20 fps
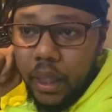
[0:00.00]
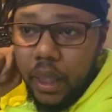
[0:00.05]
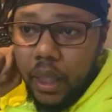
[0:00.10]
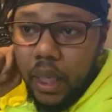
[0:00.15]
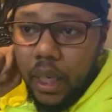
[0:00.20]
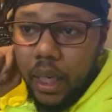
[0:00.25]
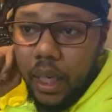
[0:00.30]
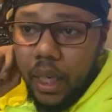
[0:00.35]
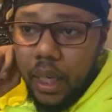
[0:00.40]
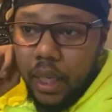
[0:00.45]

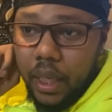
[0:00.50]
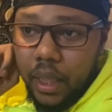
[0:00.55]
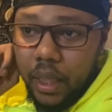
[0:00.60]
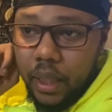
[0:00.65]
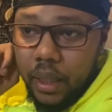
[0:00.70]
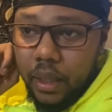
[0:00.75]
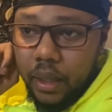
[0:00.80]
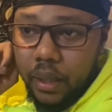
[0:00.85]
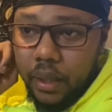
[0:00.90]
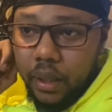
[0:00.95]

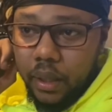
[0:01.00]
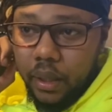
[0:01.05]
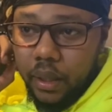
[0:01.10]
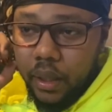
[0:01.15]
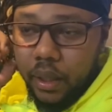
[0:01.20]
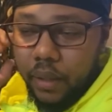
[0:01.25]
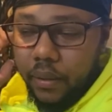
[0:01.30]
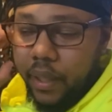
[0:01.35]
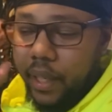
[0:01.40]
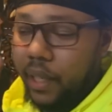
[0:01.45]
Uh,
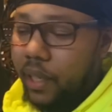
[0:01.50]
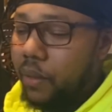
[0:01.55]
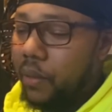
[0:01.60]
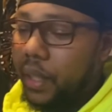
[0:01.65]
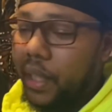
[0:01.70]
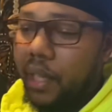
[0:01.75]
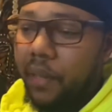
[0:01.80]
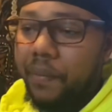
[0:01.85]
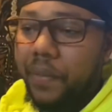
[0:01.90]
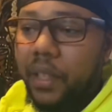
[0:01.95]
yeah,
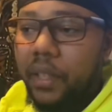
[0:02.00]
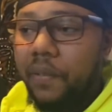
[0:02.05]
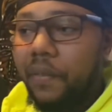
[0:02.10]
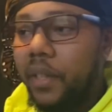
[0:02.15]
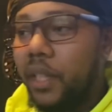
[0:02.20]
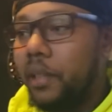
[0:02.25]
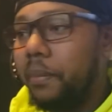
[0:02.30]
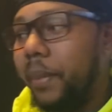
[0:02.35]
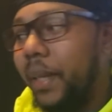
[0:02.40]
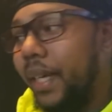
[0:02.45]
going out
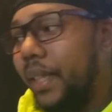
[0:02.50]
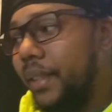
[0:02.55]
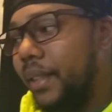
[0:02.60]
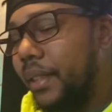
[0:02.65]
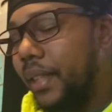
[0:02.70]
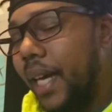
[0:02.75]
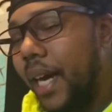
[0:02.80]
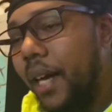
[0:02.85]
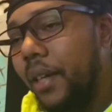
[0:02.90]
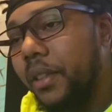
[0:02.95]
51st past
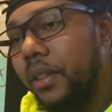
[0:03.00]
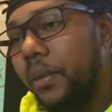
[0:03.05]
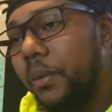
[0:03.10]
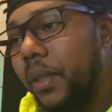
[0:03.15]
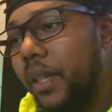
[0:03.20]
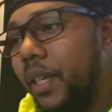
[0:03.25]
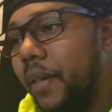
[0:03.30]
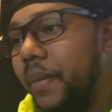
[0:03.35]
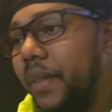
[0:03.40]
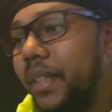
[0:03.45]
his house or
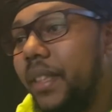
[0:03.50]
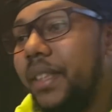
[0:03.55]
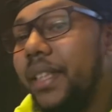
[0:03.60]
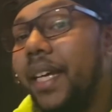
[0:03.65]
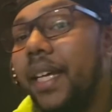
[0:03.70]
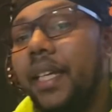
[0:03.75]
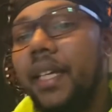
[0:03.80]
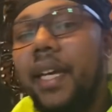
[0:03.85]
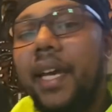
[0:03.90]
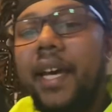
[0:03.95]
whatever. It's just
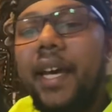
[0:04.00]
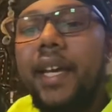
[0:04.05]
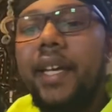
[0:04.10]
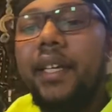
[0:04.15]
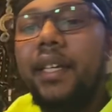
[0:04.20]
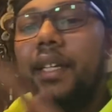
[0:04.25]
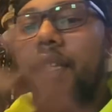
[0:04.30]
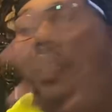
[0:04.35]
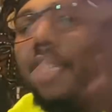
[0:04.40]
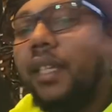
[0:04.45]
like he had
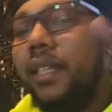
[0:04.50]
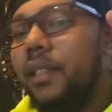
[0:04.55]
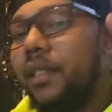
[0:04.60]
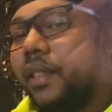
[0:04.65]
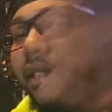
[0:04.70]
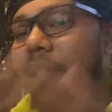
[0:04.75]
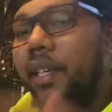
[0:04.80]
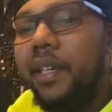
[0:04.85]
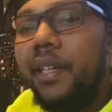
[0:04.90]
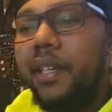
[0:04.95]

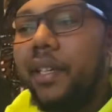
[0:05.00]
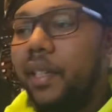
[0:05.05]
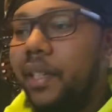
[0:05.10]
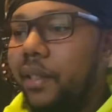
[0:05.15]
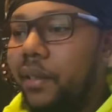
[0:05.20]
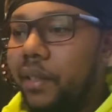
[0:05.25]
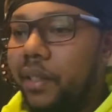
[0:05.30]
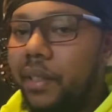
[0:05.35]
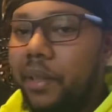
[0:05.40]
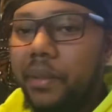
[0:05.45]
security.
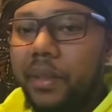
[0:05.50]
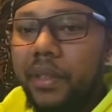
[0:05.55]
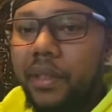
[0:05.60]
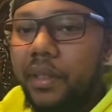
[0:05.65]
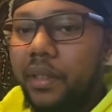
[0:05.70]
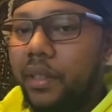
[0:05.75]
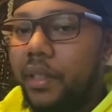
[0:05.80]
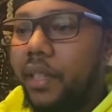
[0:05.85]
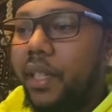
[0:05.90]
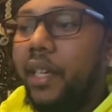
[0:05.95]
He was a
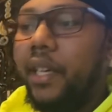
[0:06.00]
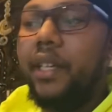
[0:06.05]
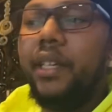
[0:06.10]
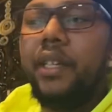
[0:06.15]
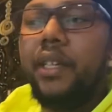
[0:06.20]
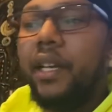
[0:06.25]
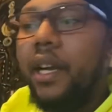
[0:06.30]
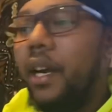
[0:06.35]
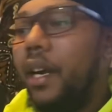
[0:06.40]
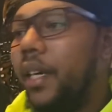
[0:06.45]
security
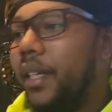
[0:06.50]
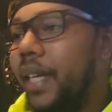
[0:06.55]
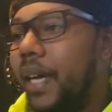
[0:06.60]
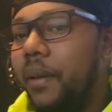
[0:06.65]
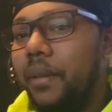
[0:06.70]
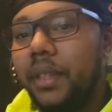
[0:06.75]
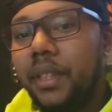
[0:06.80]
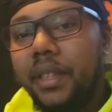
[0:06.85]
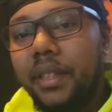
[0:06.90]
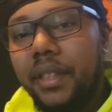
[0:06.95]
guard, and that
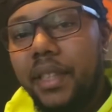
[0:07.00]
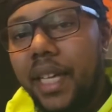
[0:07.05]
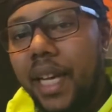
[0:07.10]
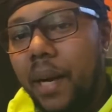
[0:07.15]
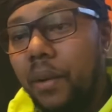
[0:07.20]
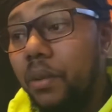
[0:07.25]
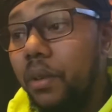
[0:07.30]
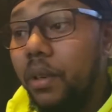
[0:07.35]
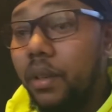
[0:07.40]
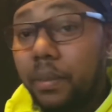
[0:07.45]
was his
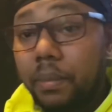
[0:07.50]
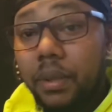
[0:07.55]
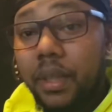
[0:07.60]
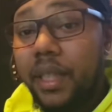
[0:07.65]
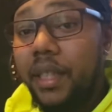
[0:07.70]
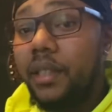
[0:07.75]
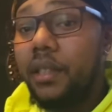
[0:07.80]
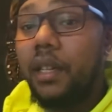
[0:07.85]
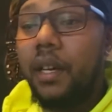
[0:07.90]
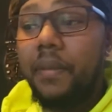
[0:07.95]
job. Well, a
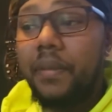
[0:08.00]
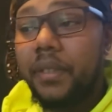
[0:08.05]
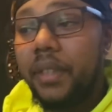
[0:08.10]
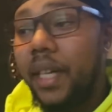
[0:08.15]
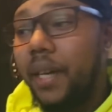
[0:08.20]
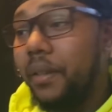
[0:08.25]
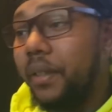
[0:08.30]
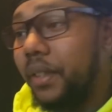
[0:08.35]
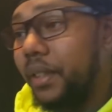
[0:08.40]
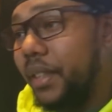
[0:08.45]
police officer,
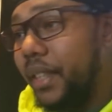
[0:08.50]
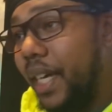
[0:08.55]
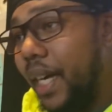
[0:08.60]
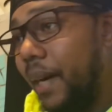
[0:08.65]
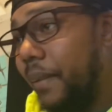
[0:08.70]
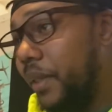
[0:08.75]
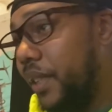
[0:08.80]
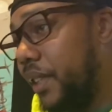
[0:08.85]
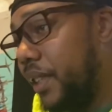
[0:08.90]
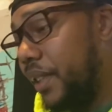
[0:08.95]
that was his
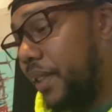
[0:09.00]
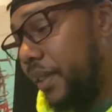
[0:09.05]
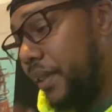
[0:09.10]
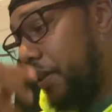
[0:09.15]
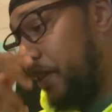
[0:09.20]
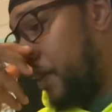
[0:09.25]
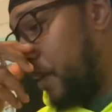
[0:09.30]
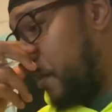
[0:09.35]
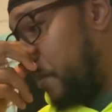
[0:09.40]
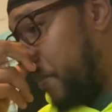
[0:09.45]
job, to just
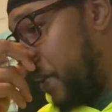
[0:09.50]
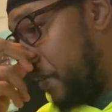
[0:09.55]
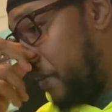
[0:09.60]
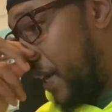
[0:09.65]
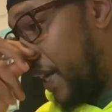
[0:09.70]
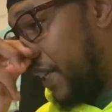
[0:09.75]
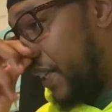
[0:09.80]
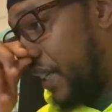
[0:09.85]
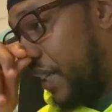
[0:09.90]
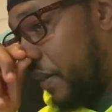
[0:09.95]
you know be
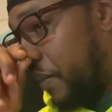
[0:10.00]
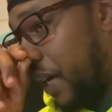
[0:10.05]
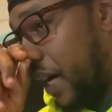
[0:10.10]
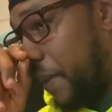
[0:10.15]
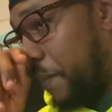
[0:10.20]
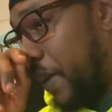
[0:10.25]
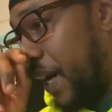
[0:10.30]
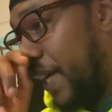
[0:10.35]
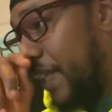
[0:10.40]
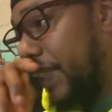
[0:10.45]
right there,
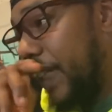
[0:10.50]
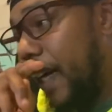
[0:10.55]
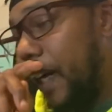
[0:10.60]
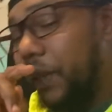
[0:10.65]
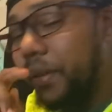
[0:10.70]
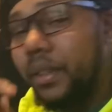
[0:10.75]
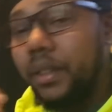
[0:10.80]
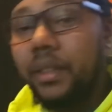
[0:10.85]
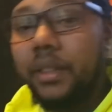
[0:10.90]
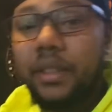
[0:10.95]
right by his
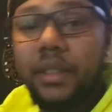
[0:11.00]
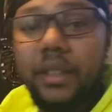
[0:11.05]
house. And